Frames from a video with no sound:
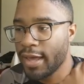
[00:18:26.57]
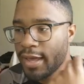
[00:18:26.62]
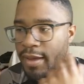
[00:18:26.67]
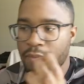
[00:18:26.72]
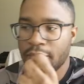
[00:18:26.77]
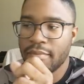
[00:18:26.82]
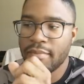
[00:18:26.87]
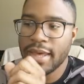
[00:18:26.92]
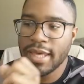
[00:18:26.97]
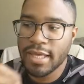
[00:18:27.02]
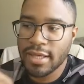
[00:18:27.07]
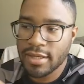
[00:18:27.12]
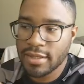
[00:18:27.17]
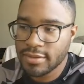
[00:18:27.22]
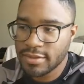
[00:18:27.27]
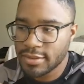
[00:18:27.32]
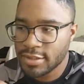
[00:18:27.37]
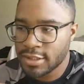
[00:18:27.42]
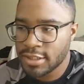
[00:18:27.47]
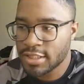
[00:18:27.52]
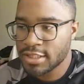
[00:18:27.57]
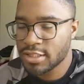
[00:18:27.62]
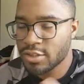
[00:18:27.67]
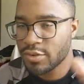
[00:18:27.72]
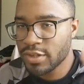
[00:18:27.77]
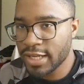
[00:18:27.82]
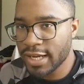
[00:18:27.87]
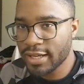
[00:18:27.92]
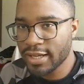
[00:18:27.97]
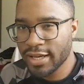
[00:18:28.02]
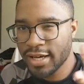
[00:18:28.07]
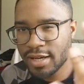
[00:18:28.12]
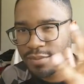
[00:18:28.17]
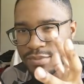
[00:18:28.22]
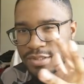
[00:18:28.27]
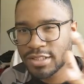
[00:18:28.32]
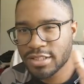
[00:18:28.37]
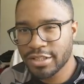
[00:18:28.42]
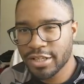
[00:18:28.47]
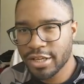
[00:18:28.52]
and make it just so that it
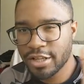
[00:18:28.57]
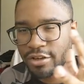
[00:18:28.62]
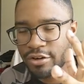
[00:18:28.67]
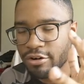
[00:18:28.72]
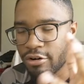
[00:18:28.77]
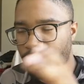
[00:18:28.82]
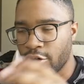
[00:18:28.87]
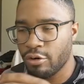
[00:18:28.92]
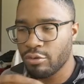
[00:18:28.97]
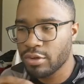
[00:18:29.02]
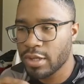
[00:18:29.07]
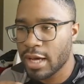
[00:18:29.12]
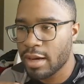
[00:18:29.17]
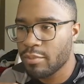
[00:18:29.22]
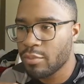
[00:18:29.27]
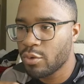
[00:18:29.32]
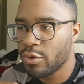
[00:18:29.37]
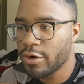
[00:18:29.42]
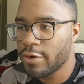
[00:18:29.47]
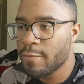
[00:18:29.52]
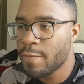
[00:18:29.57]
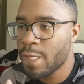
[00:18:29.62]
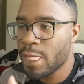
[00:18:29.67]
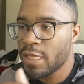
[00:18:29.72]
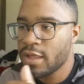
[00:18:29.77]
comes together a whole lot more.